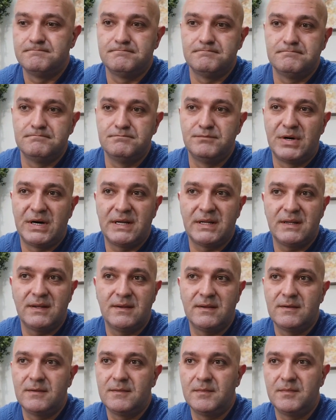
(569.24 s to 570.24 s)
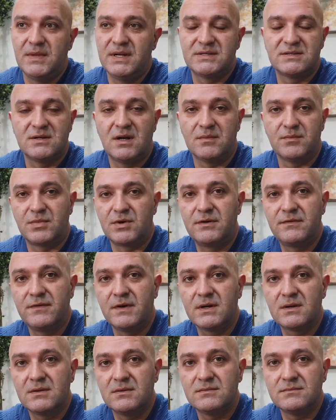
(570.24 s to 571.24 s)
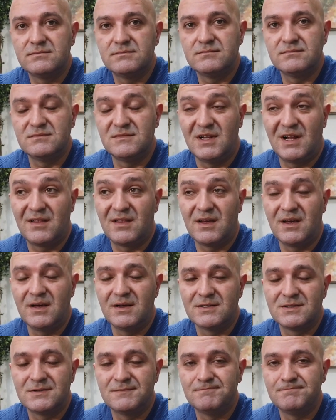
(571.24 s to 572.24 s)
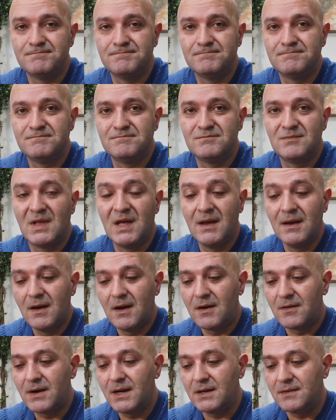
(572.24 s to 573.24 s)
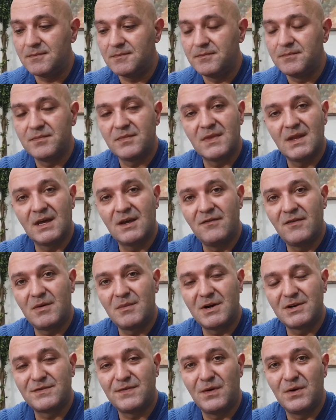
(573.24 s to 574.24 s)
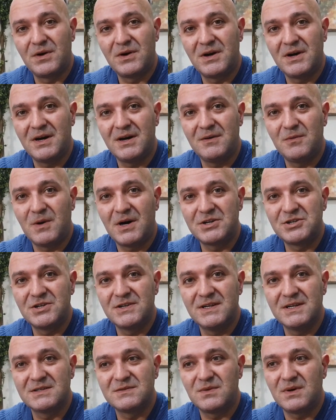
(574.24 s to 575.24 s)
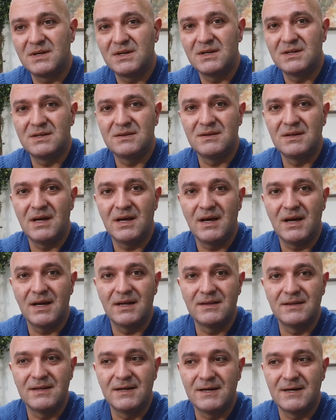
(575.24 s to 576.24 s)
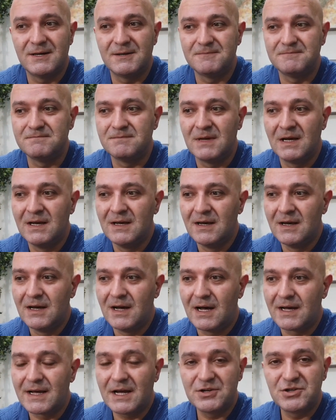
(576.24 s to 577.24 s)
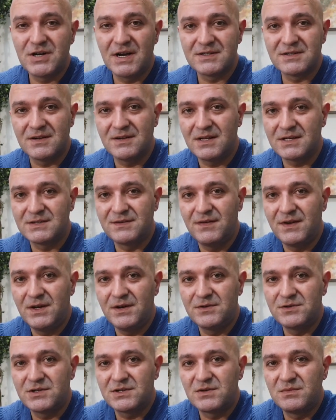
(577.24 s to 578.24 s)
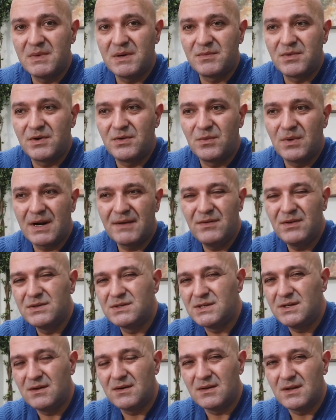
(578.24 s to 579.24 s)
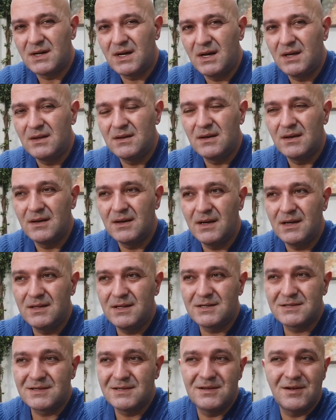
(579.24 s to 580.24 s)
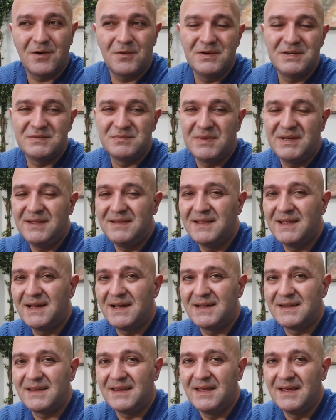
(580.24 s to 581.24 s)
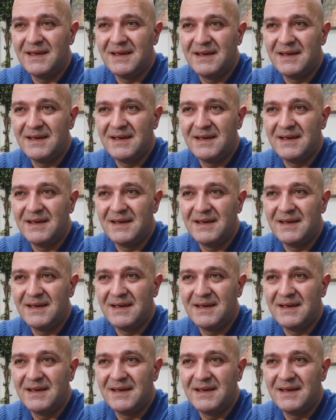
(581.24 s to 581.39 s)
But it's not perfect. Nothing is. All right. Thank you very much for watching this one. And I'll catch you guys on the next video. Just remember, whatever you see online, it doesn't always mean that